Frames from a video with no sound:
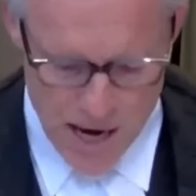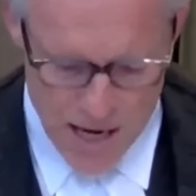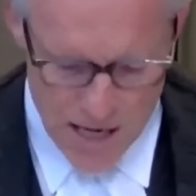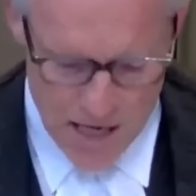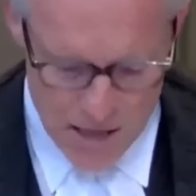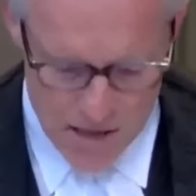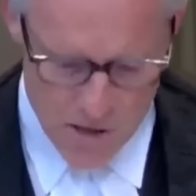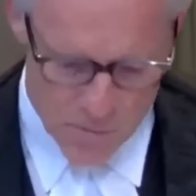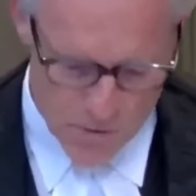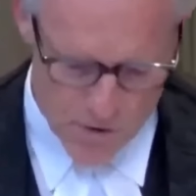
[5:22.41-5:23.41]
the
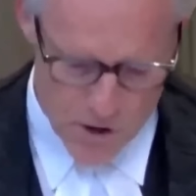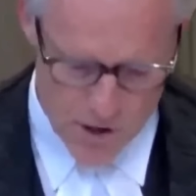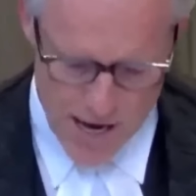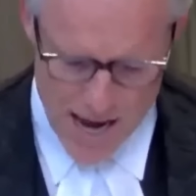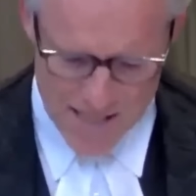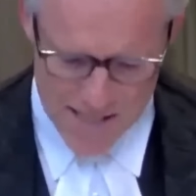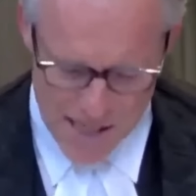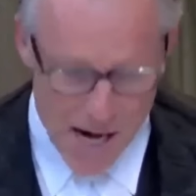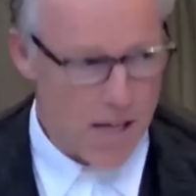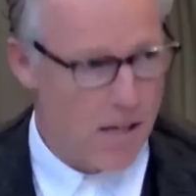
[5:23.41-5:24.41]
unhindered provision
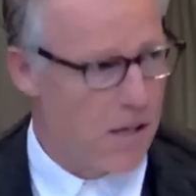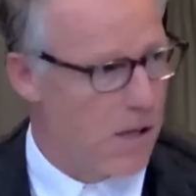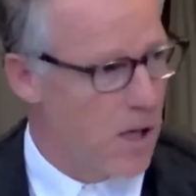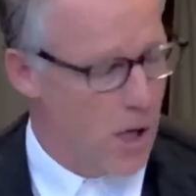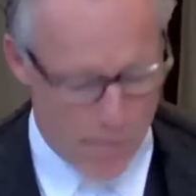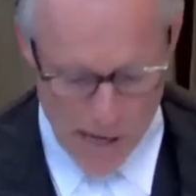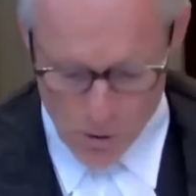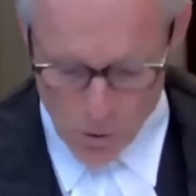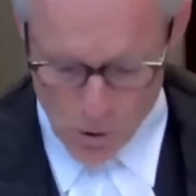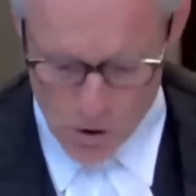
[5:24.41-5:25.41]
at scale
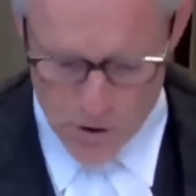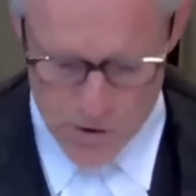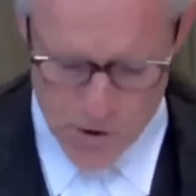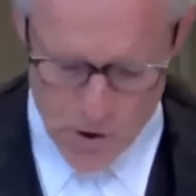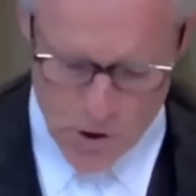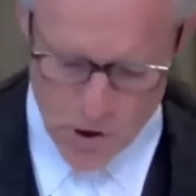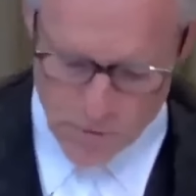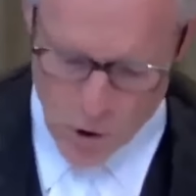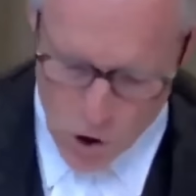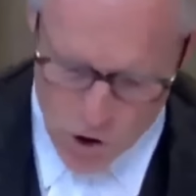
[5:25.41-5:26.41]
by all
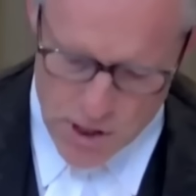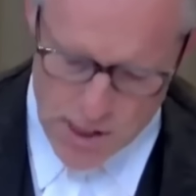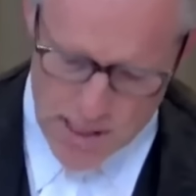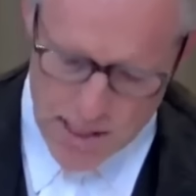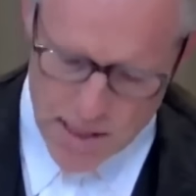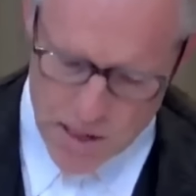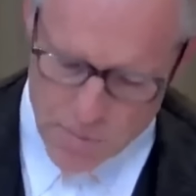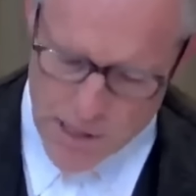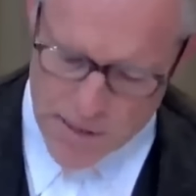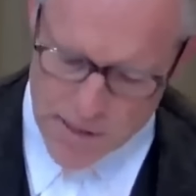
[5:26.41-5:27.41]
concerned of urgently
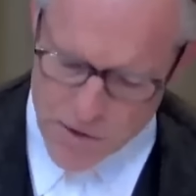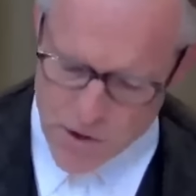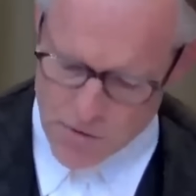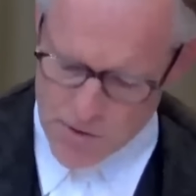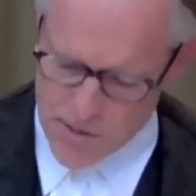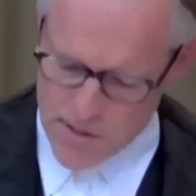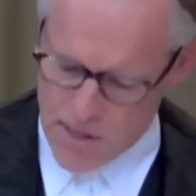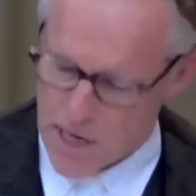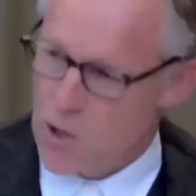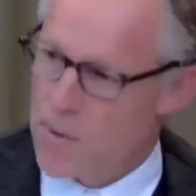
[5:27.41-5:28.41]
needed basic
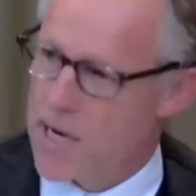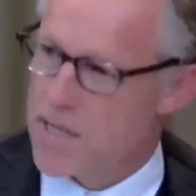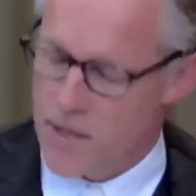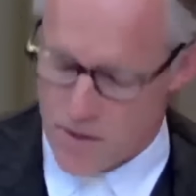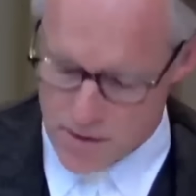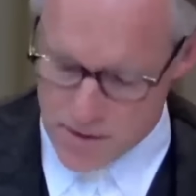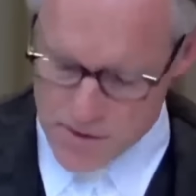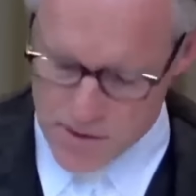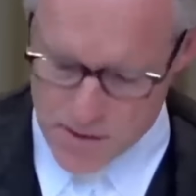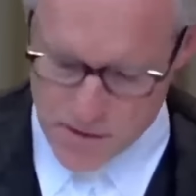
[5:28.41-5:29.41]
services and
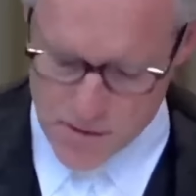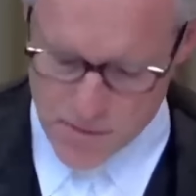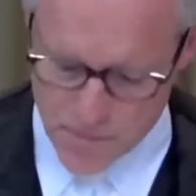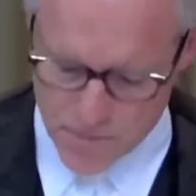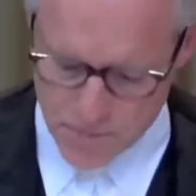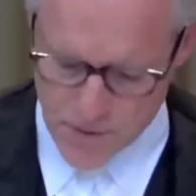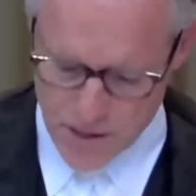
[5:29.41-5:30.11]
humanitarian assistance.